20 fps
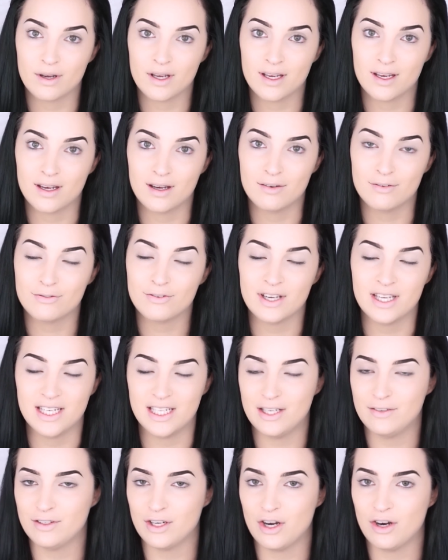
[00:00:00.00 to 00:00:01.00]
If
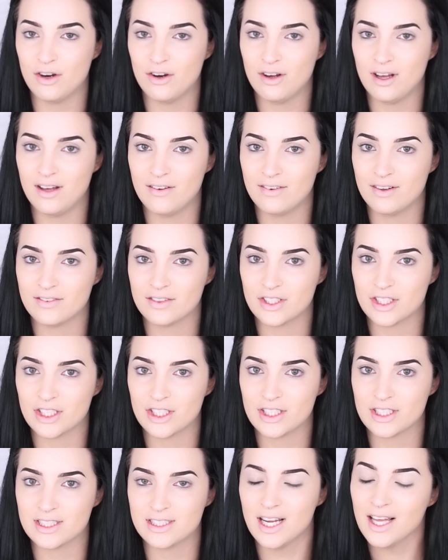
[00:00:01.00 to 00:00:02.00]
any of y'all have
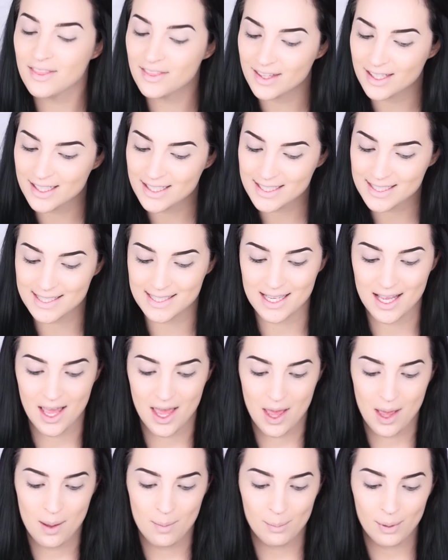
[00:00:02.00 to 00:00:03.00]
ever done this,
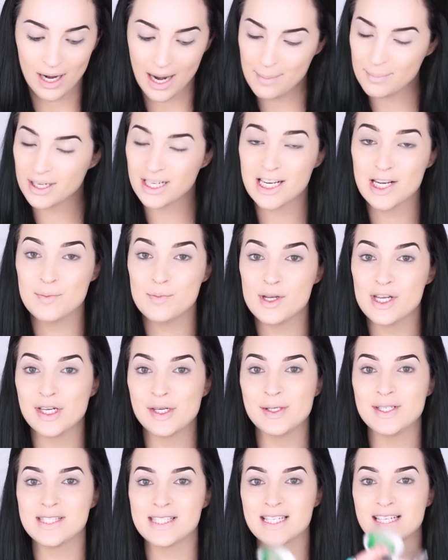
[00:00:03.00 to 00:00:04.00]
but I'm going to
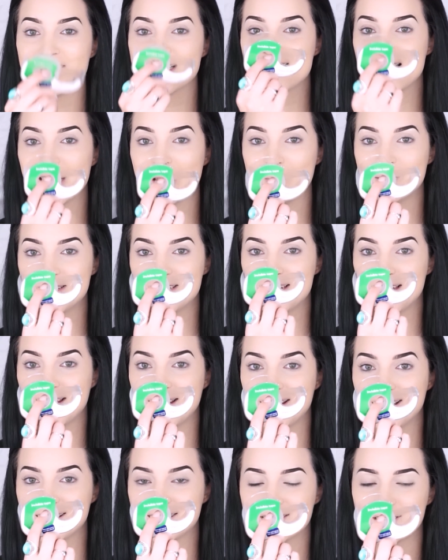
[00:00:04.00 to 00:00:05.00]
be using tape
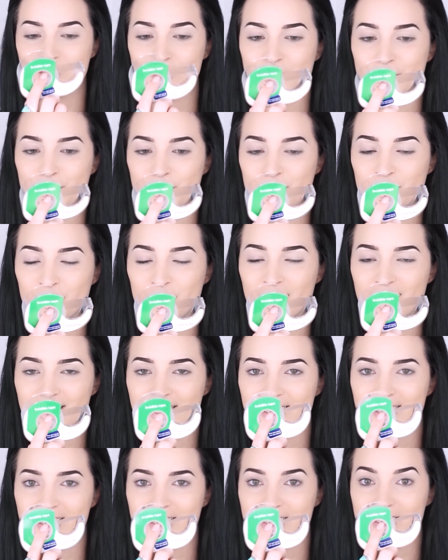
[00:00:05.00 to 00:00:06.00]
today to
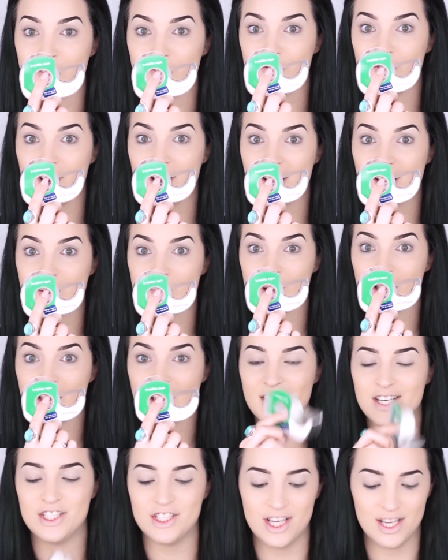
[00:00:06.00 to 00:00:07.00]
define
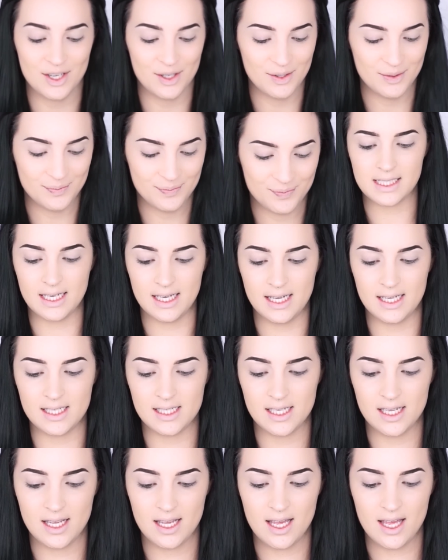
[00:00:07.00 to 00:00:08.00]
my eyeshadow bit
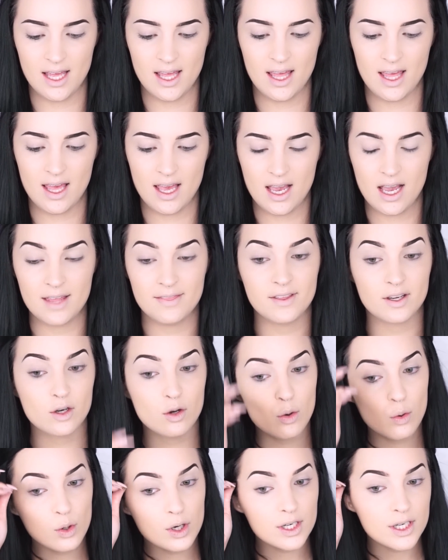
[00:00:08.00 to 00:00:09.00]
at the
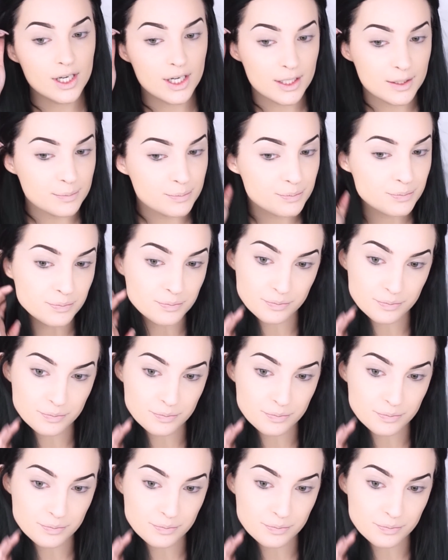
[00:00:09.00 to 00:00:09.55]
corner